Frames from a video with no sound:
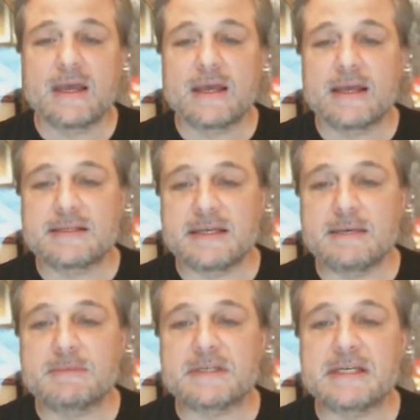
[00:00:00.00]
It
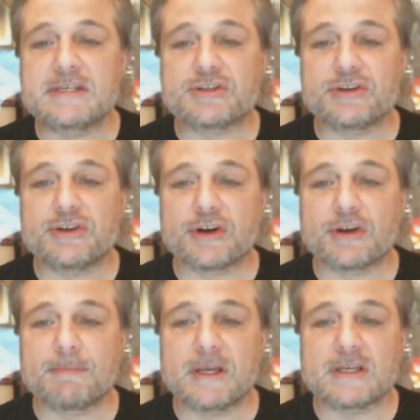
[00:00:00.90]
seems Eastern
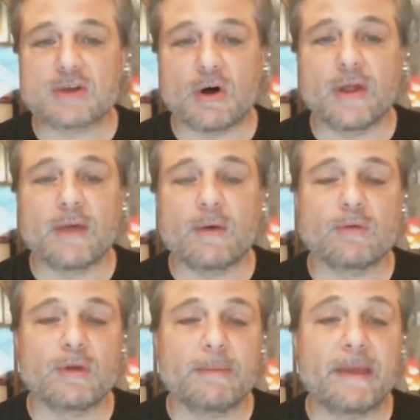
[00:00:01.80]
Europe is all that
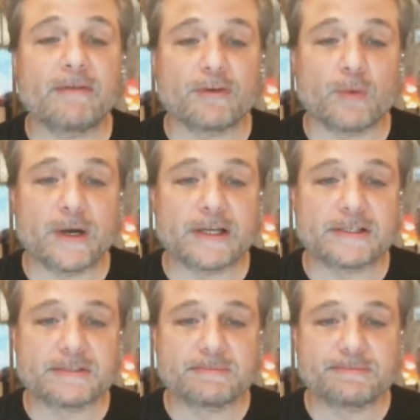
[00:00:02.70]
will remain for whites.